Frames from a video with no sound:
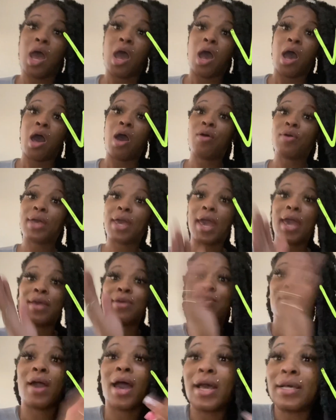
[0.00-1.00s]
Okay,
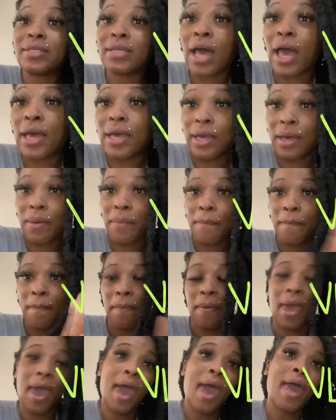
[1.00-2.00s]
you guys, I am
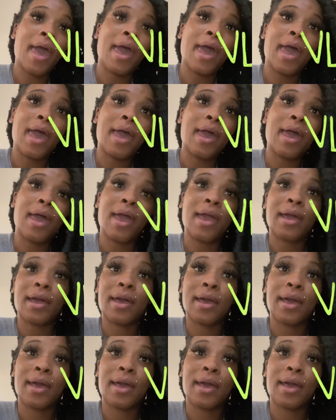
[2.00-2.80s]
back.